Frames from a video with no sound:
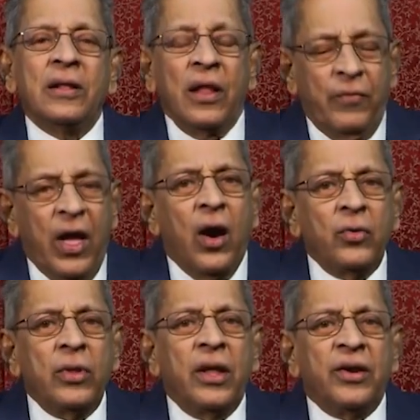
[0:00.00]
The way how
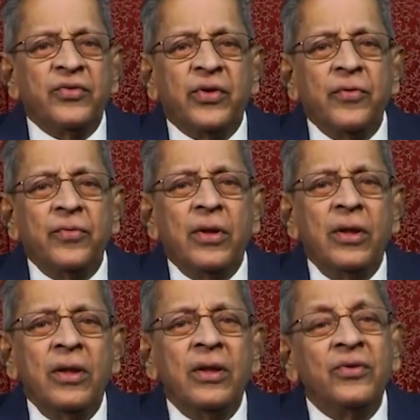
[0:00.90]
they are received.
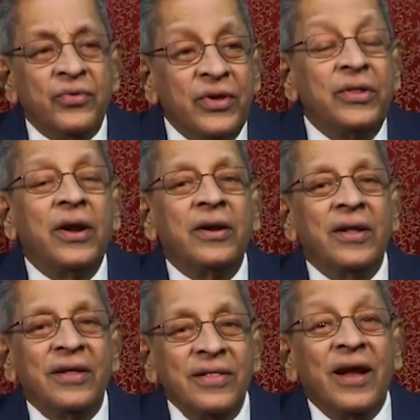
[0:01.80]
See that.
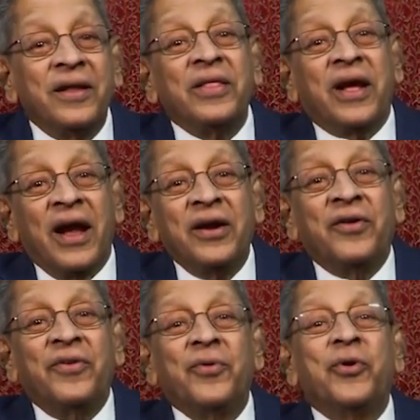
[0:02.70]
That is the kind
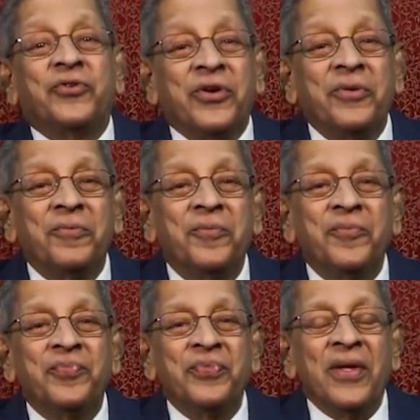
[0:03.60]
of devotion
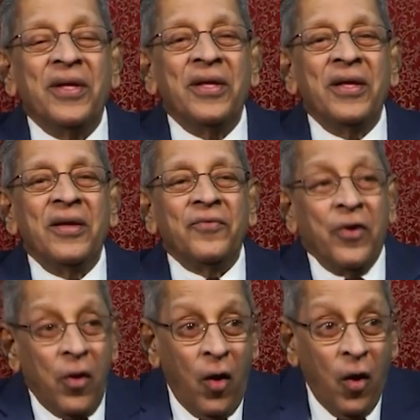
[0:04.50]

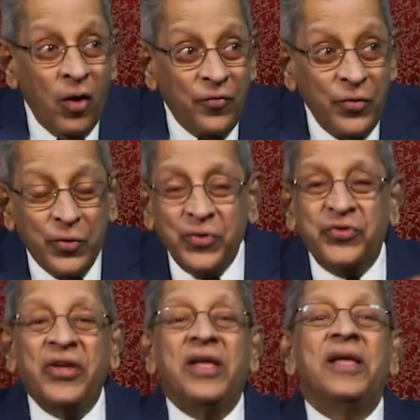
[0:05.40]
for all of you to
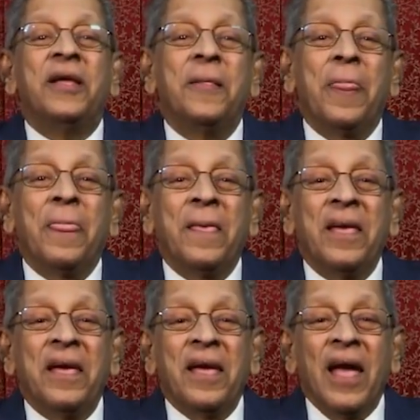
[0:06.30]
see.
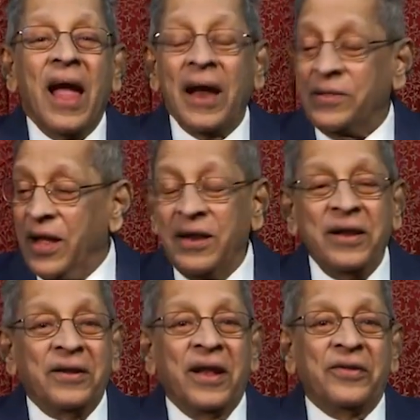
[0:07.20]
And then
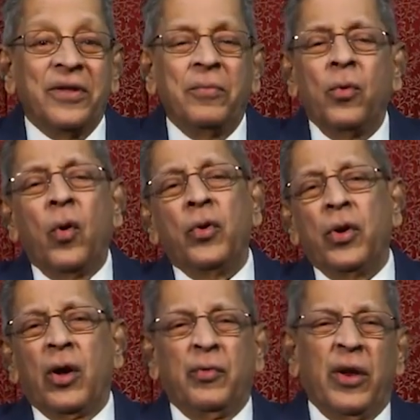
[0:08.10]
he tells them, oh, you
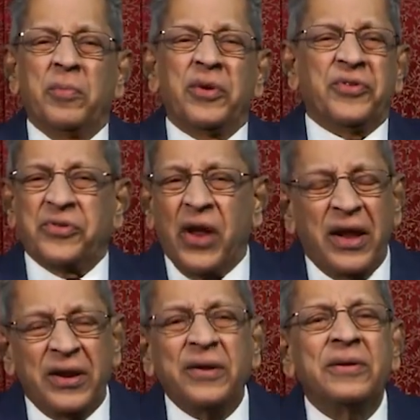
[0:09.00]
are very much
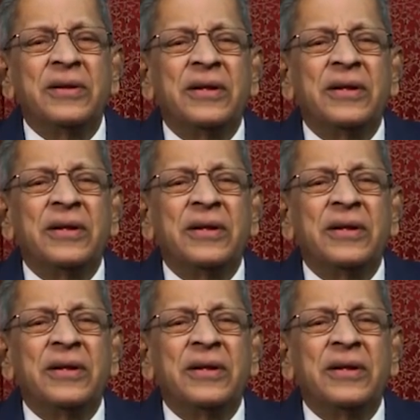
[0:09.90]
tired